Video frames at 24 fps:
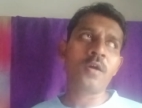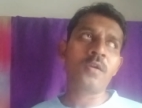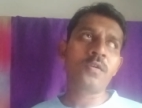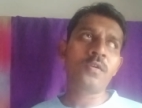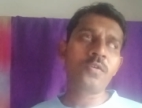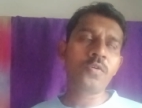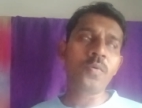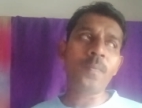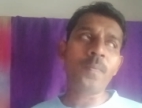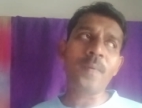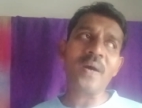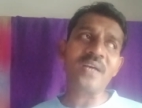
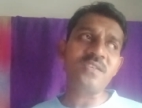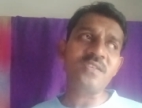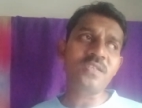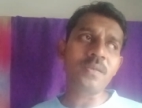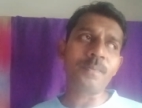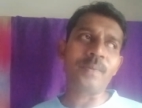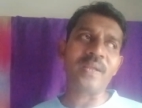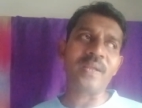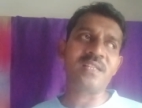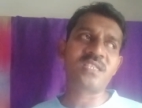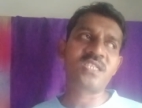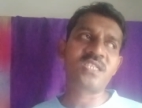to pass the
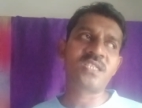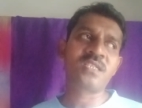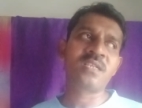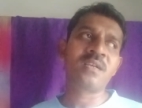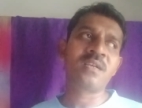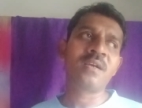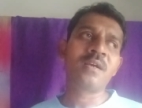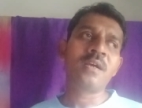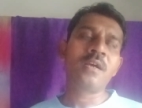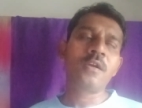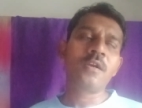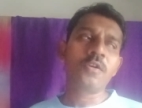bills.
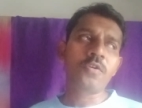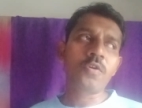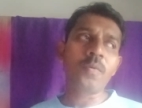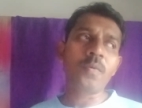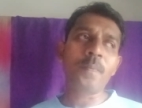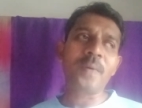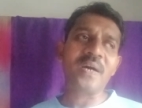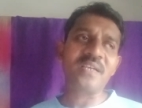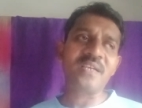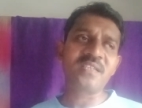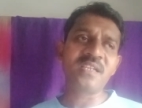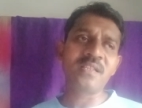To
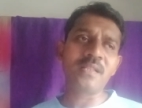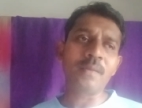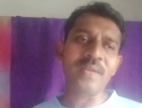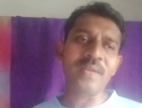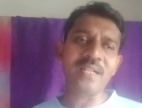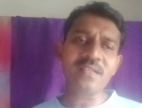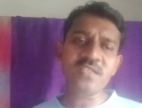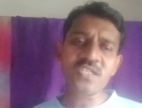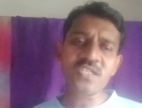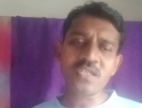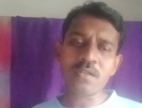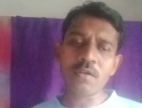passing the
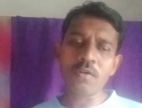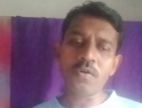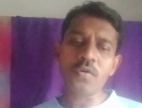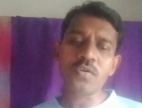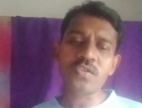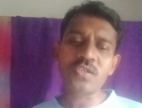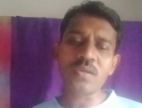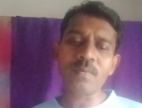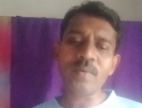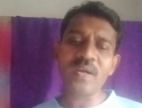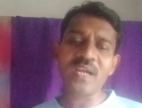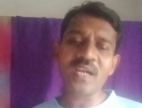bills, Lok
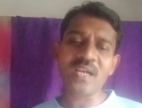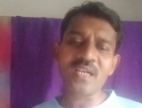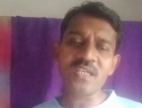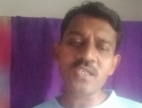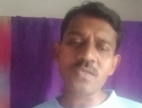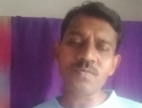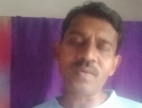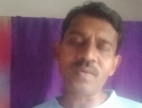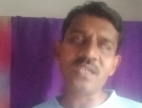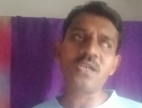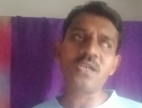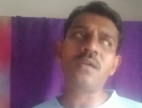Sabha
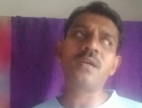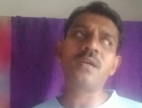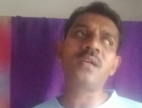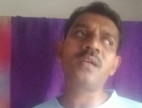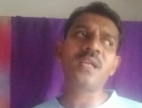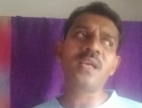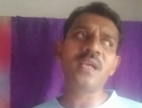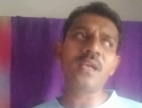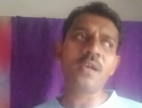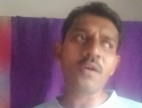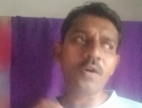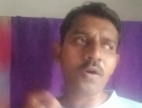has
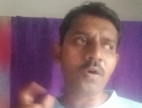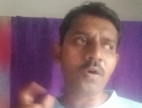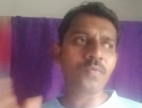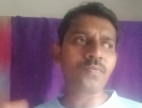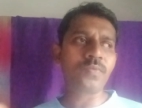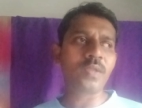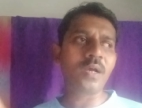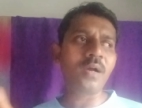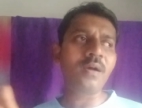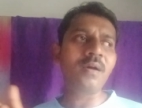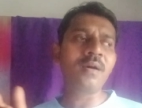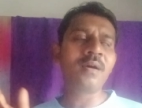majority of
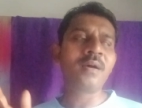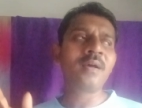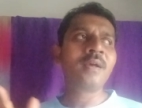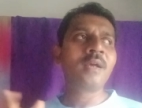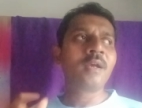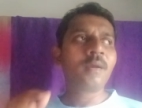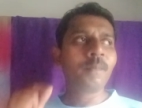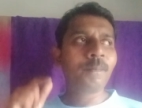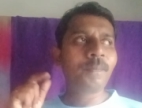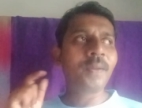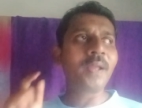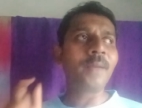the
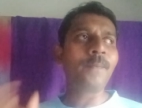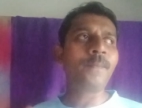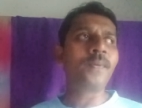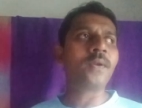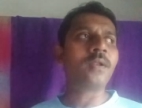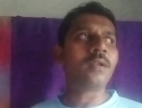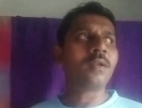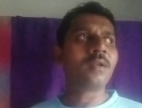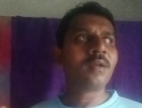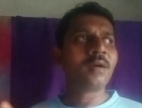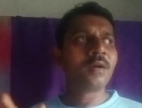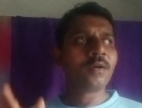
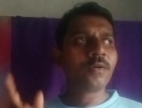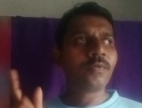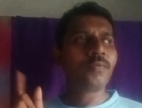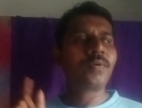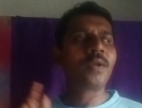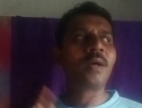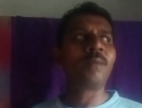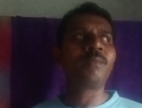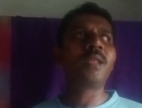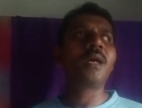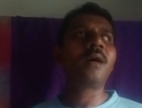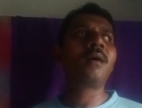people
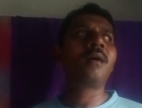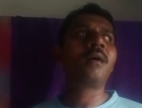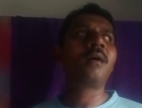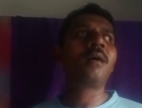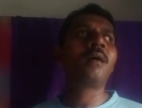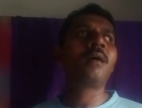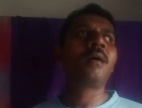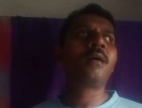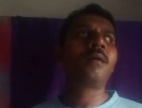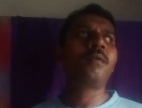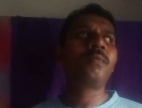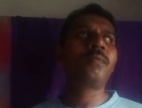from
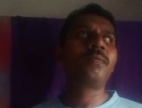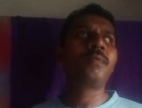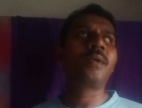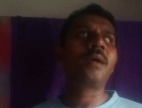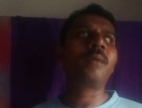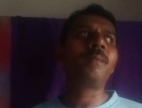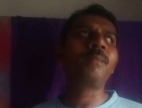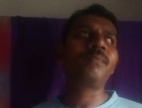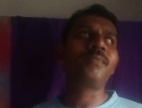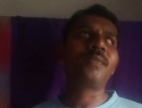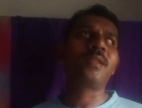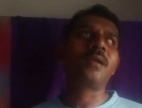the
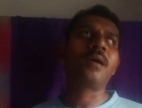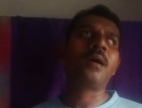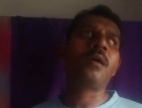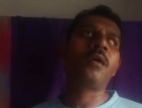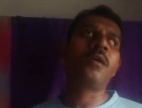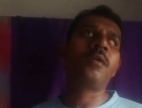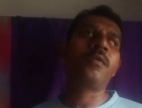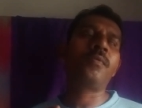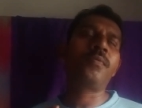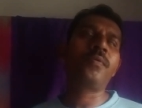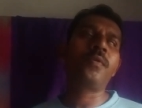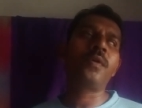from
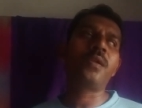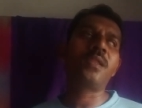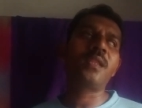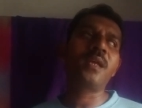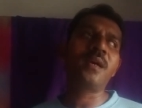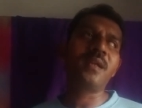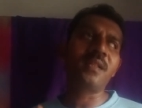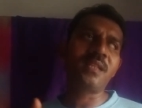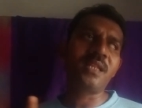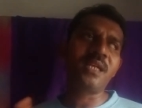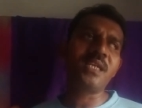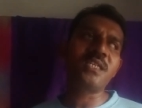for
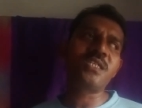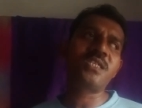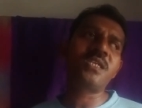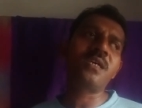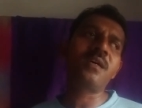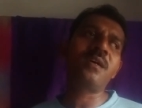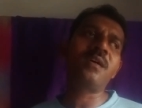the these